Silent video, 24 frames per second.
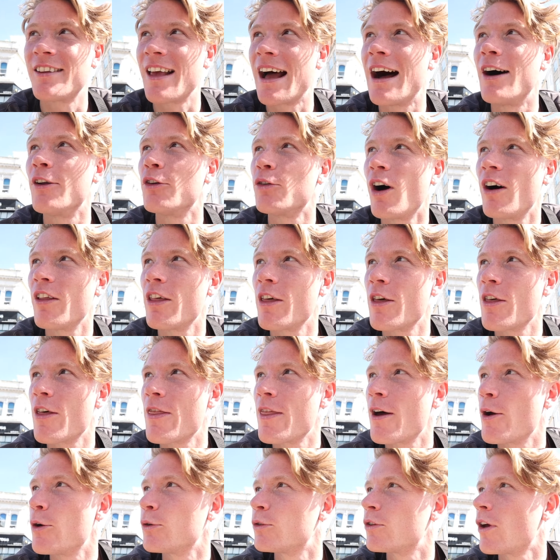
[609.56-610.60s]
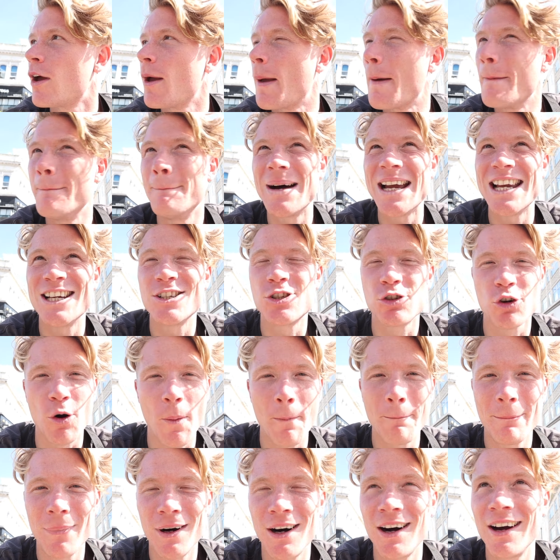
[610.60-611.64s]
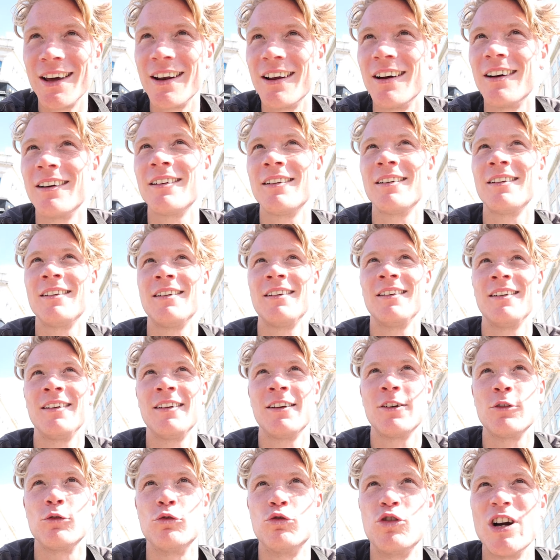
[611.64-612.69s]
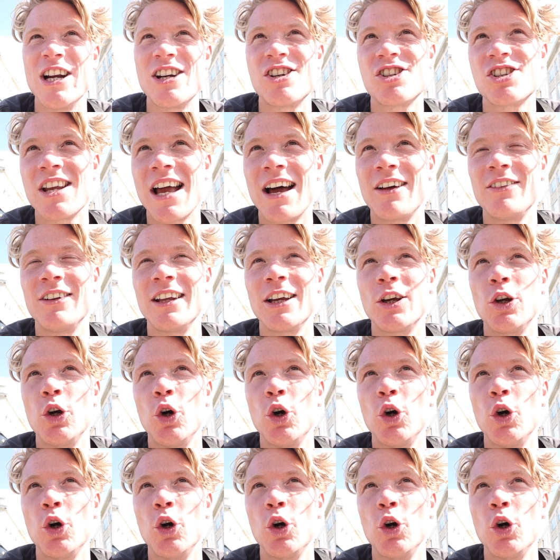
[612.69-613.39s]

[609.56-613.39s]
sound rather than those major and minor rich sounding